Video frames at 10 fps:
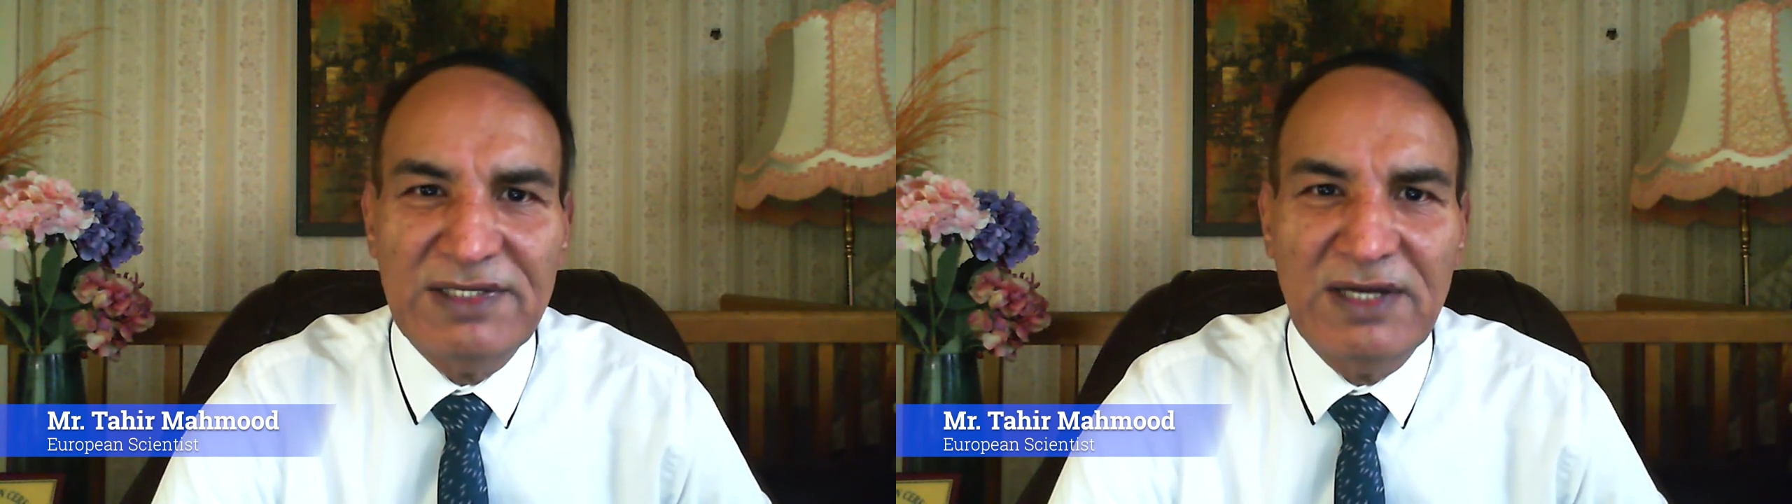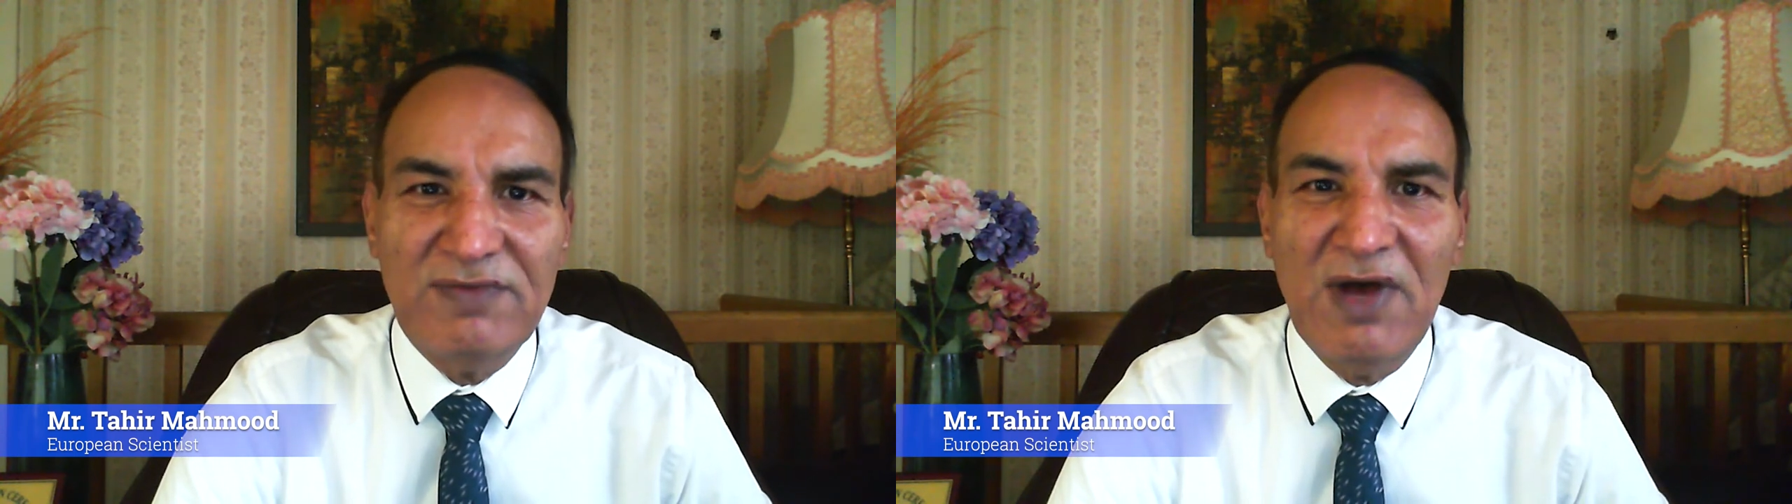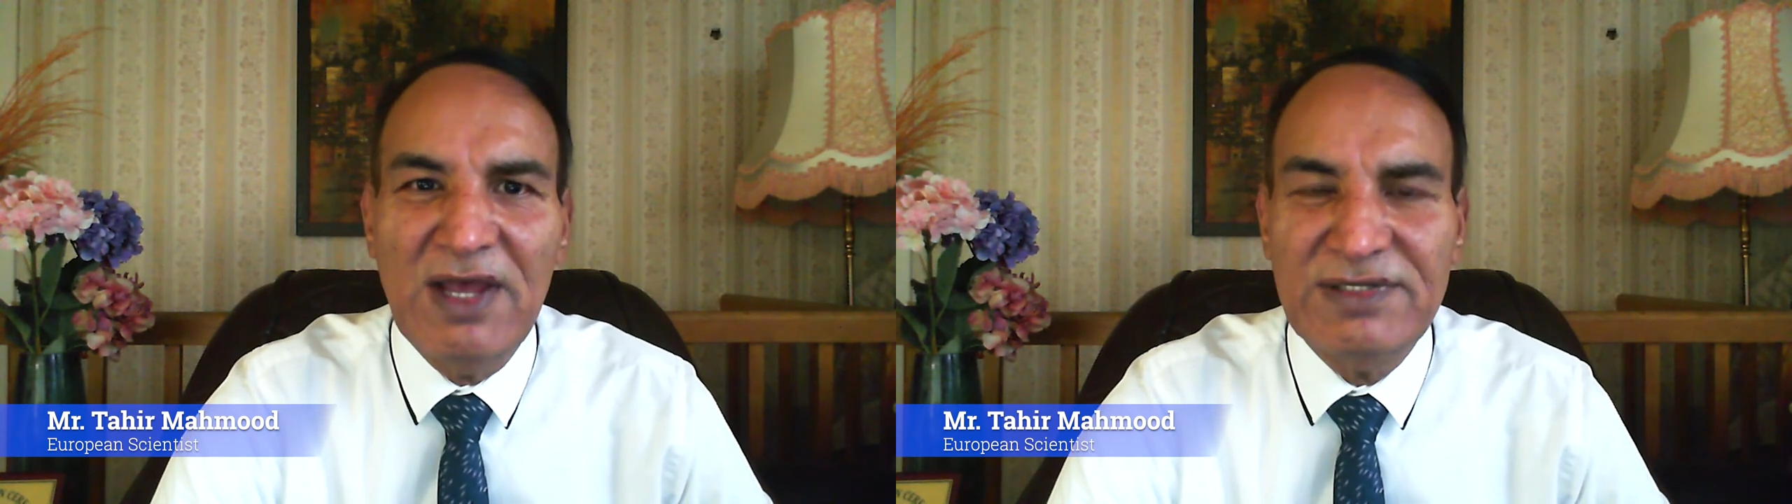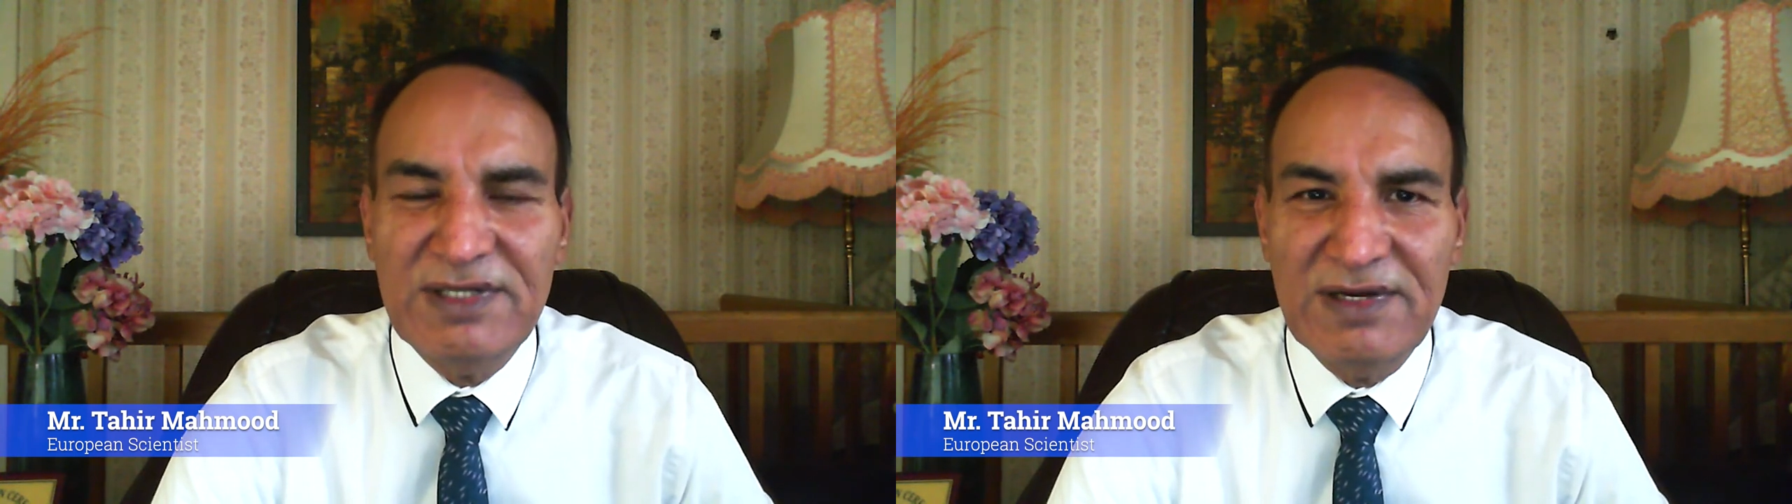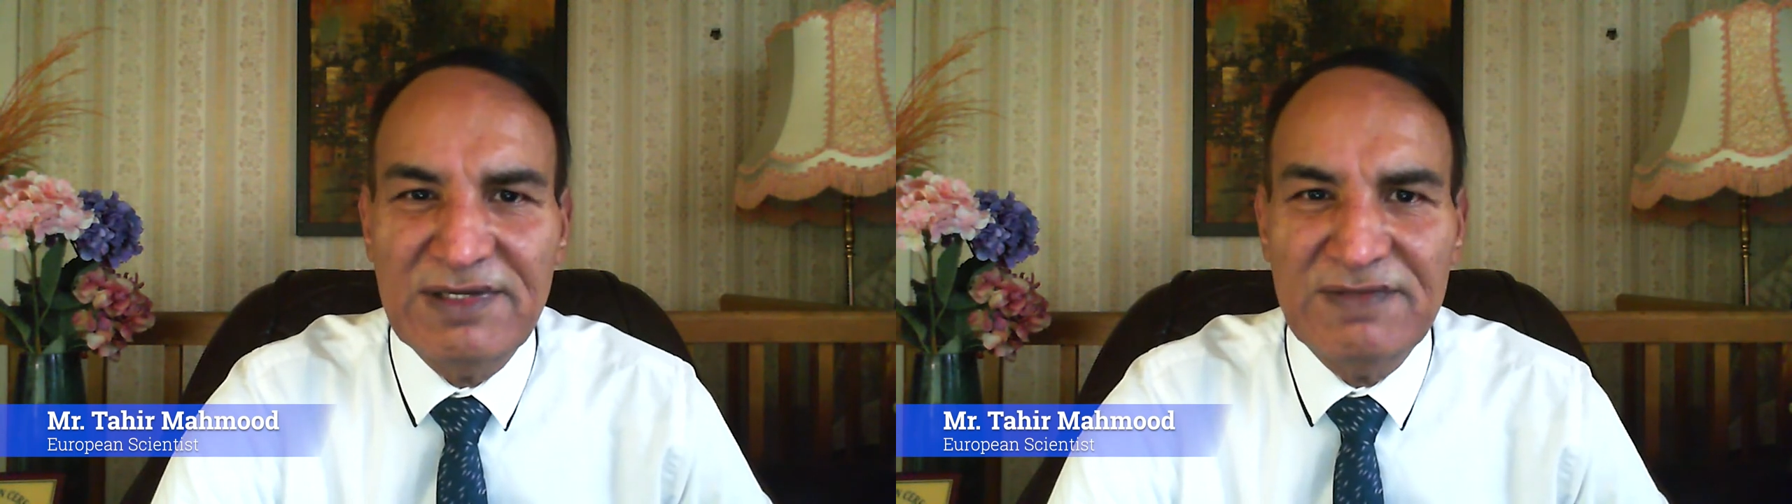advisor
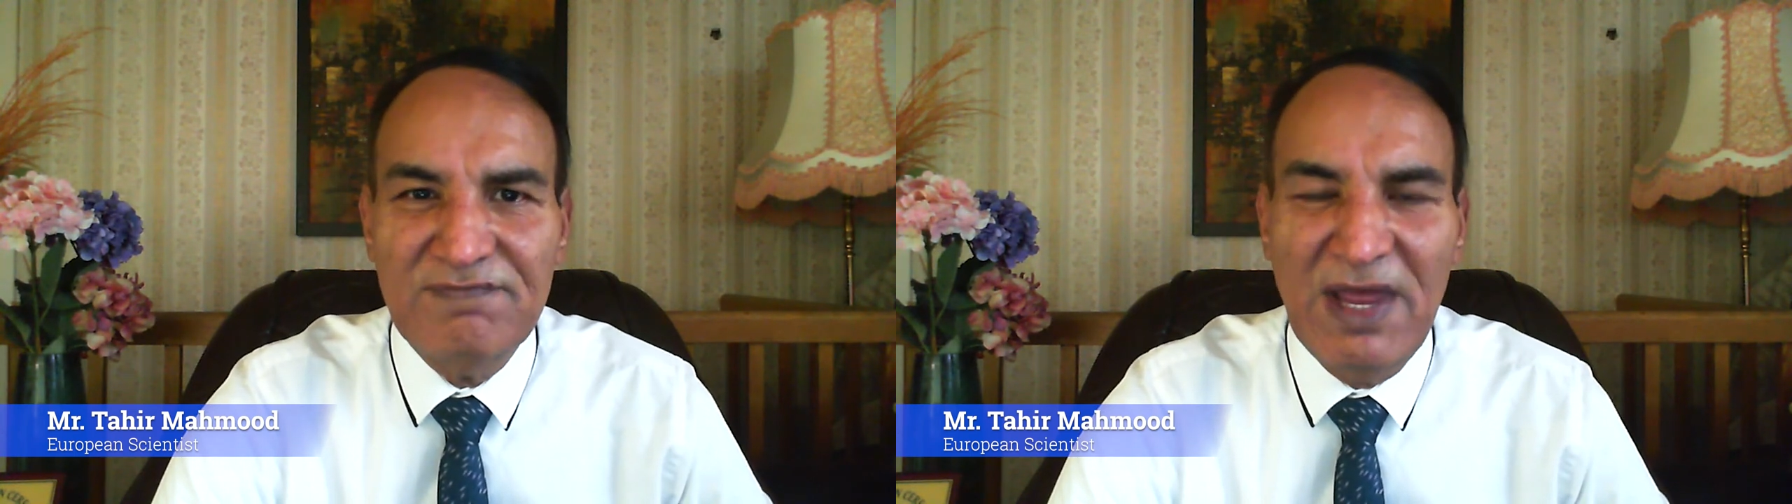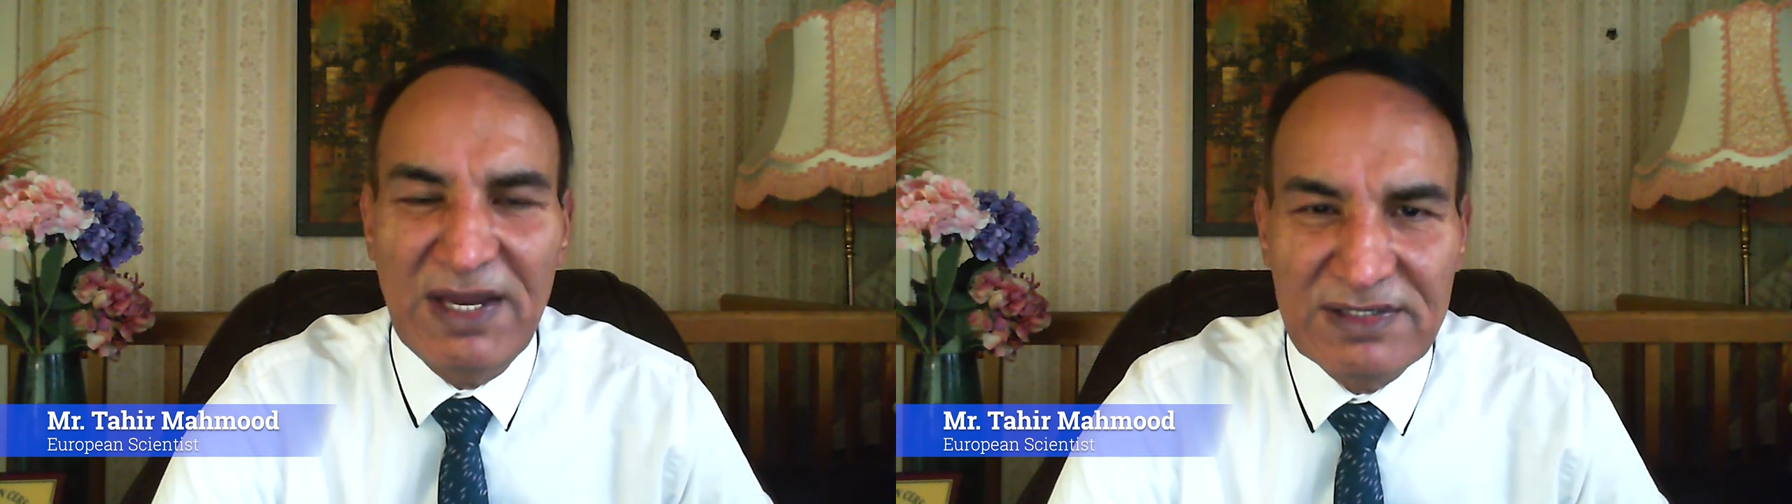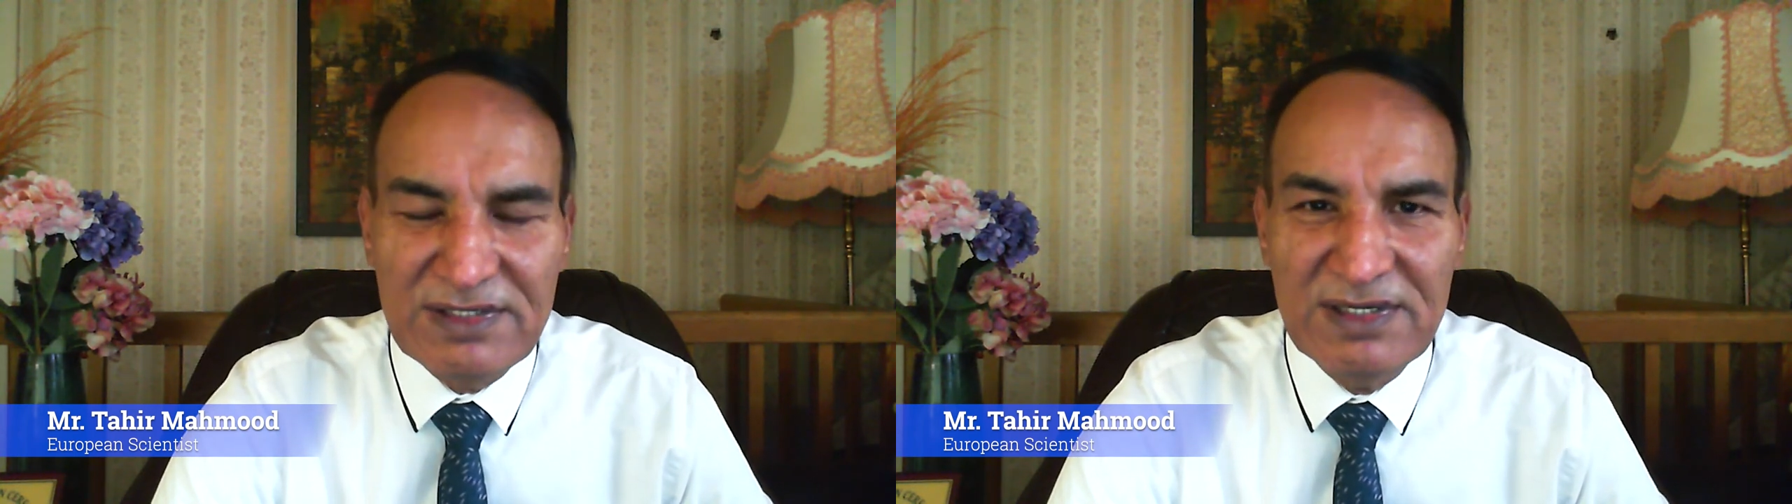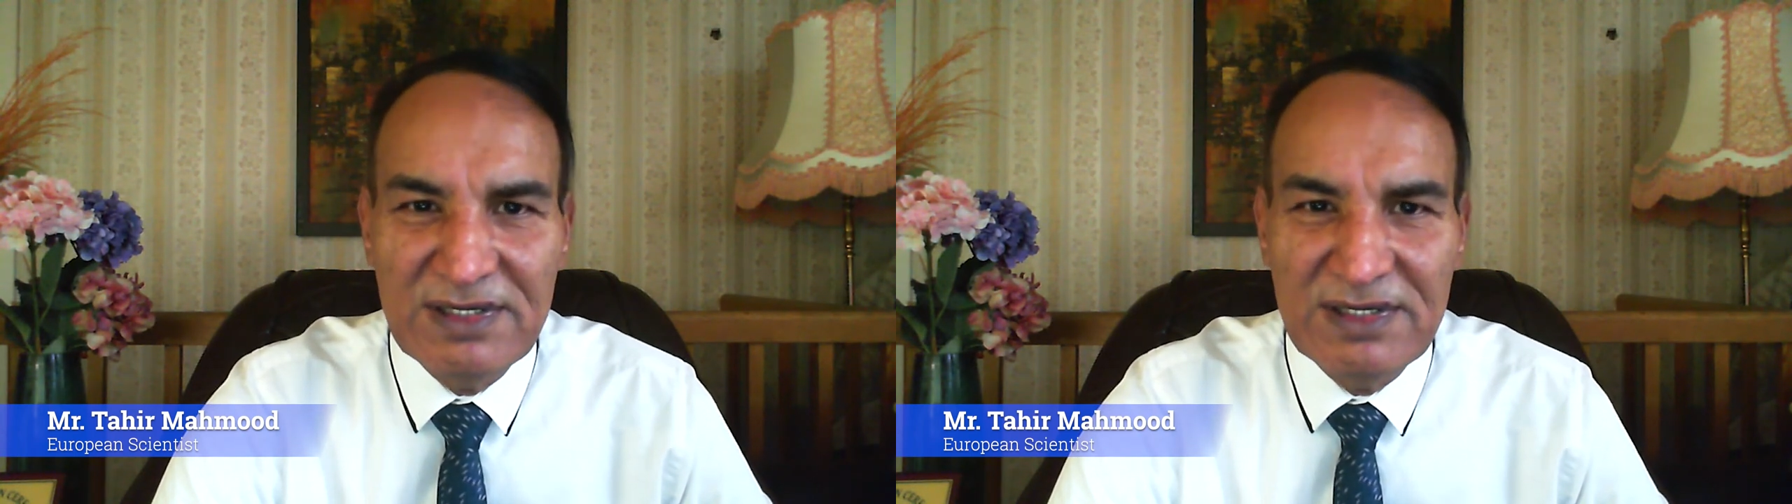is meant